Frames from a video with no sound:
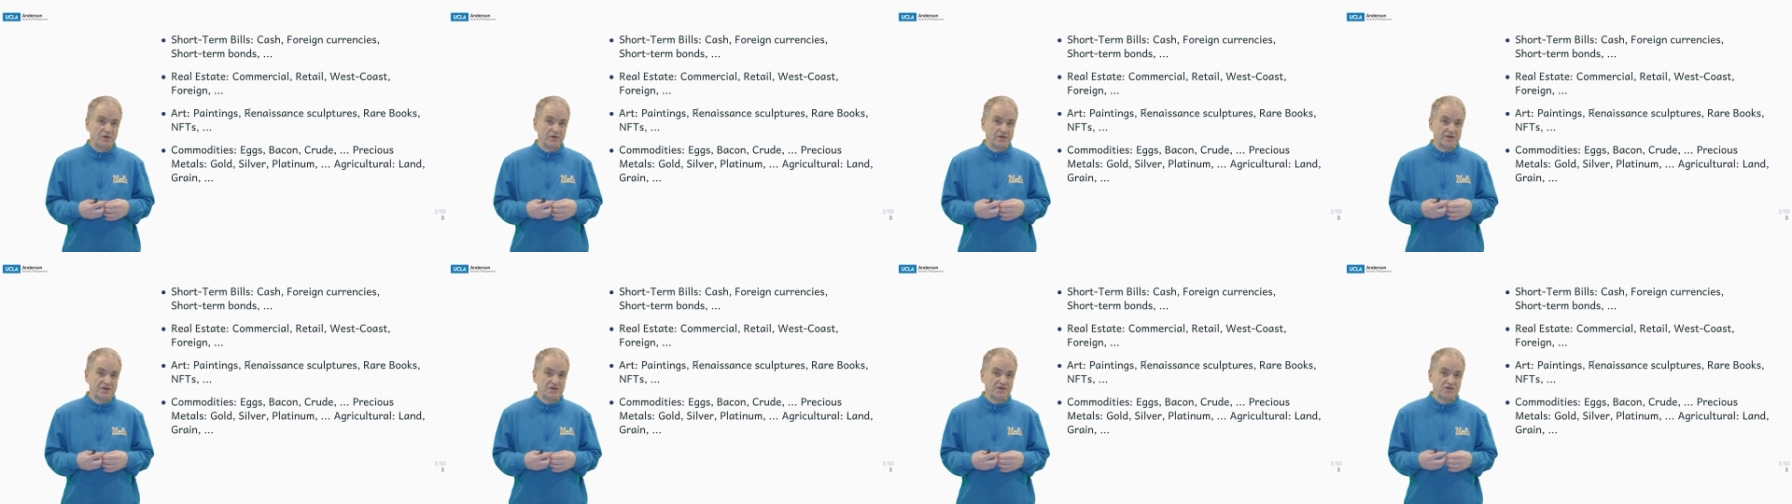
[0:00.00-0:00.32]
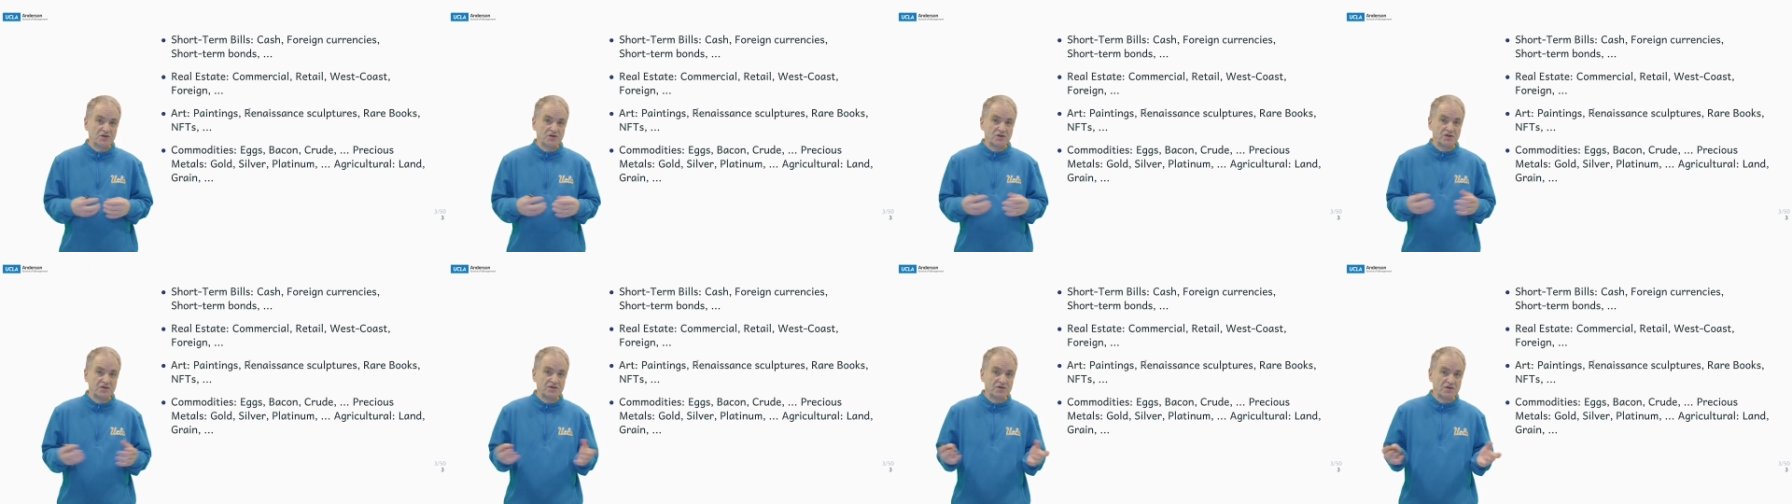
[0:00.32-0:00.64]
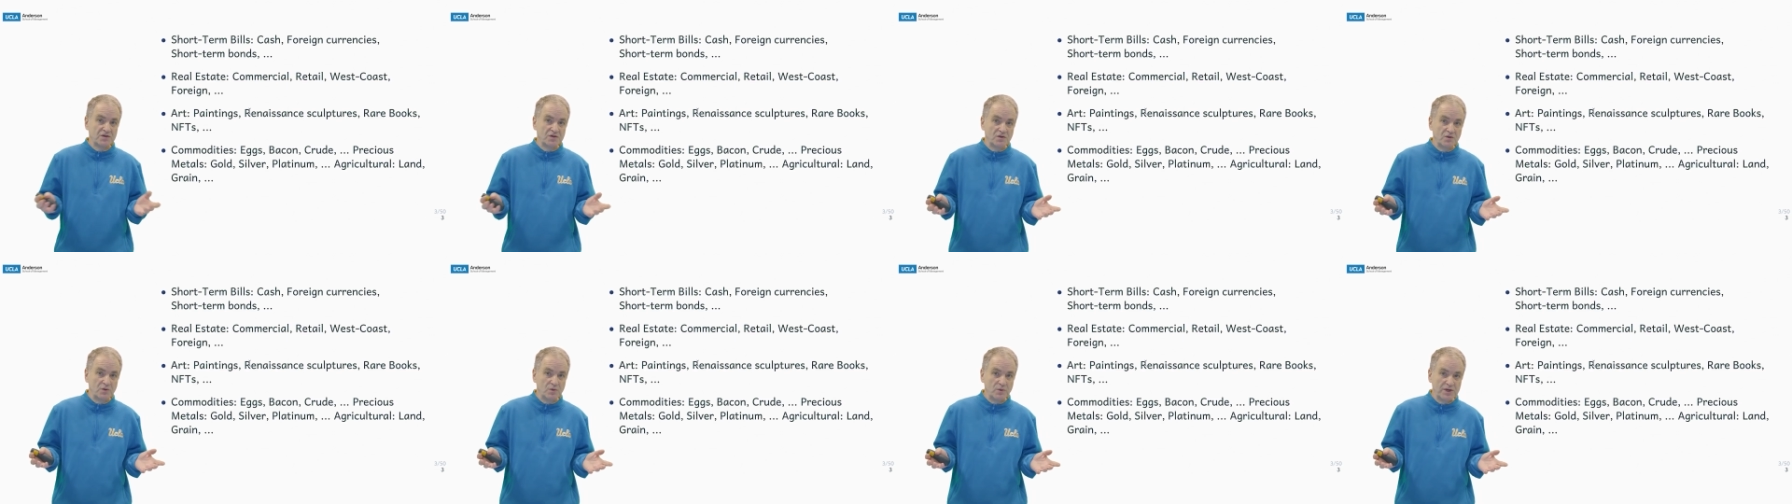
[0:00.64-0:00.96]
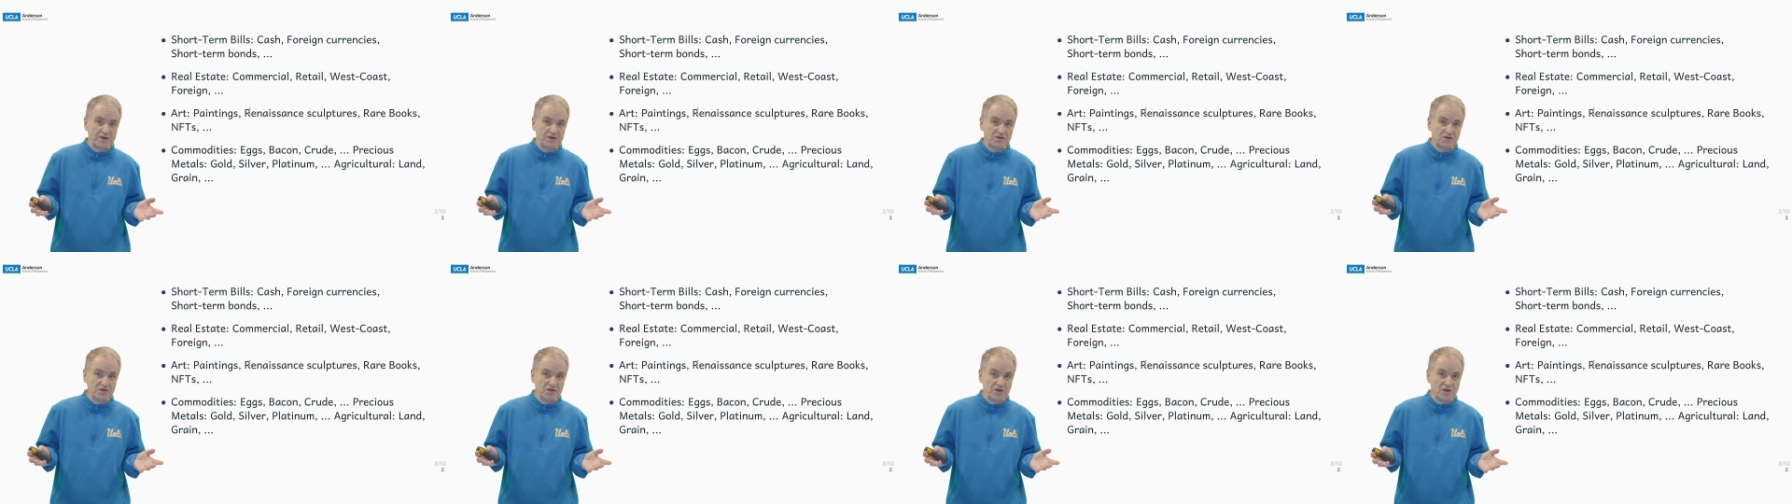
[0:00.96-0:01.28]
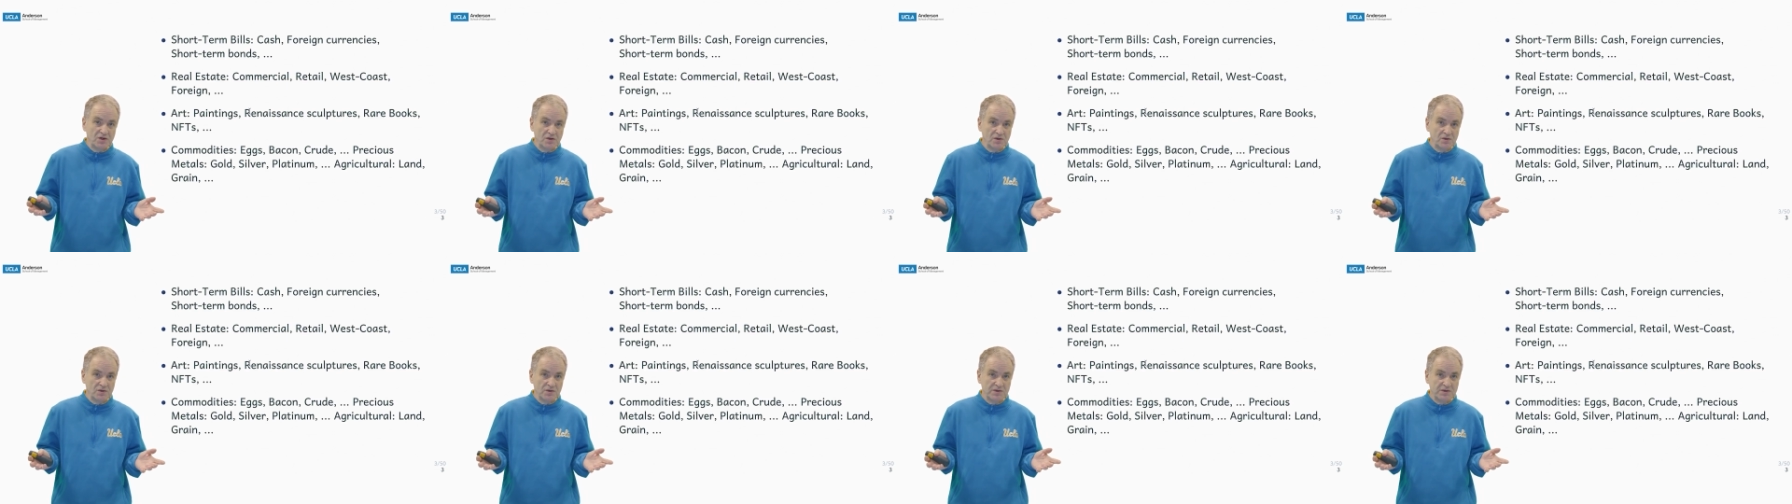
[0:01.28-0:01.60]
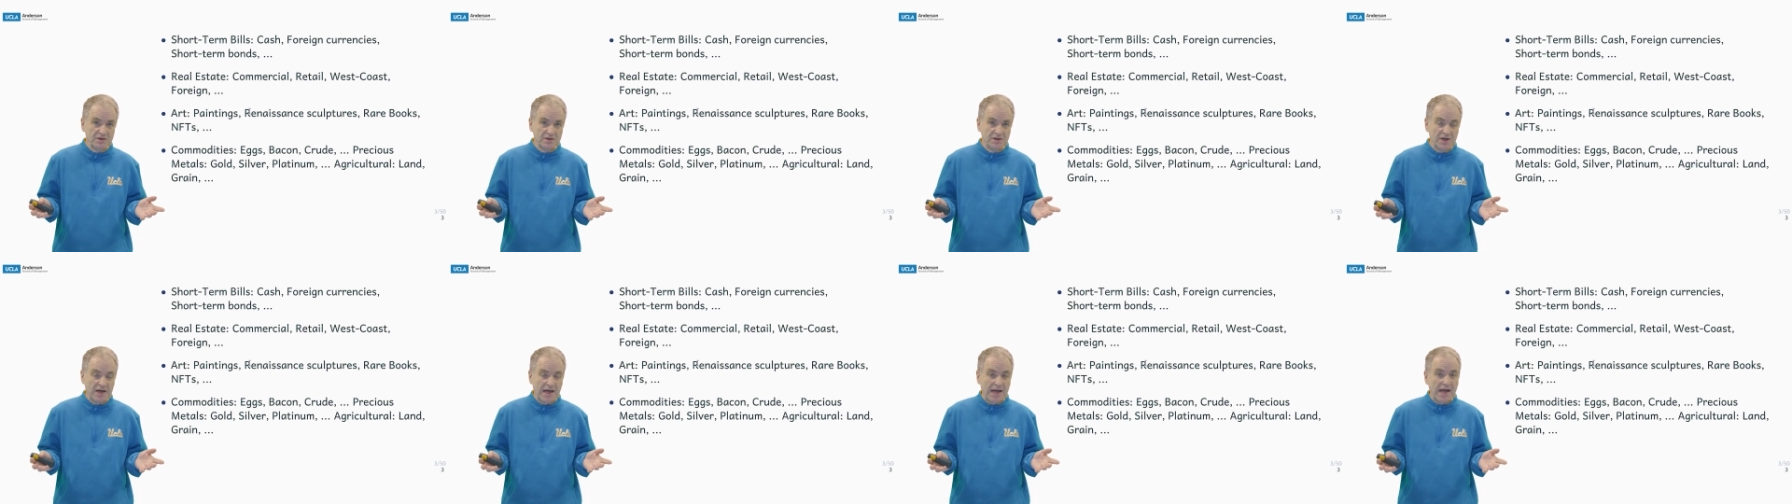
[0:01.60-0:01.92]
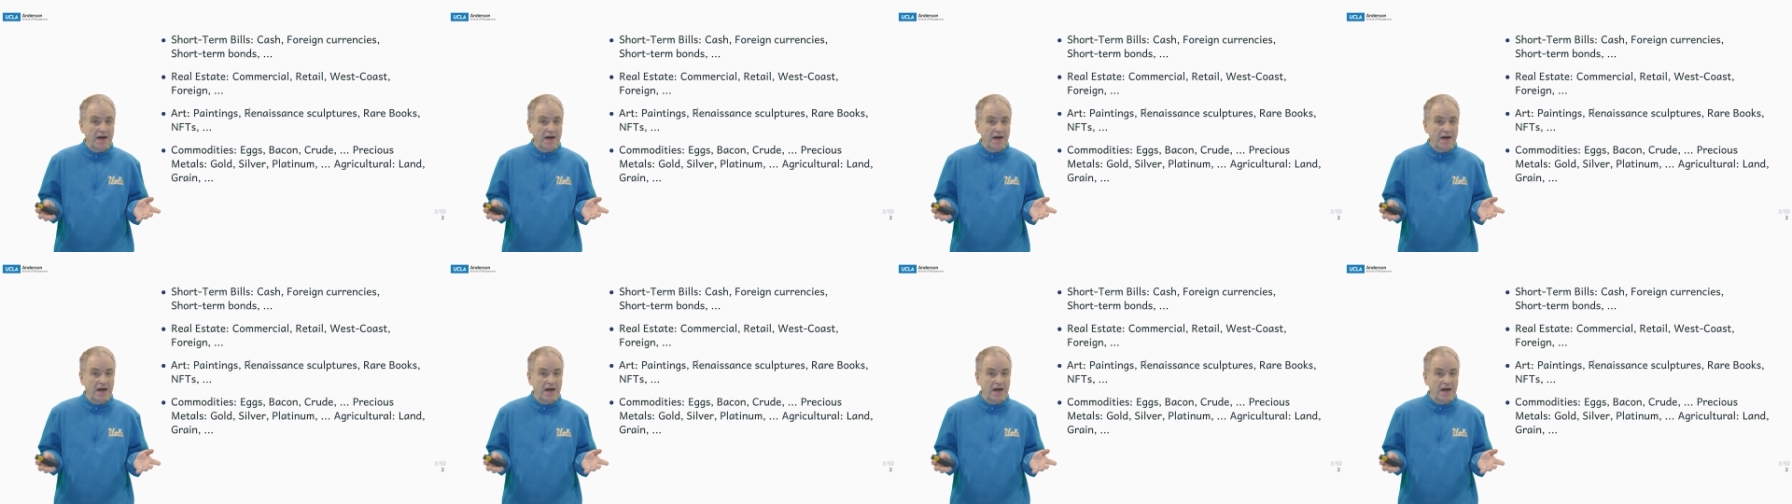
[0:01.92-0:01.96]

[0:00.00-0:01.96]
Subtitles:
that's just on the West Coast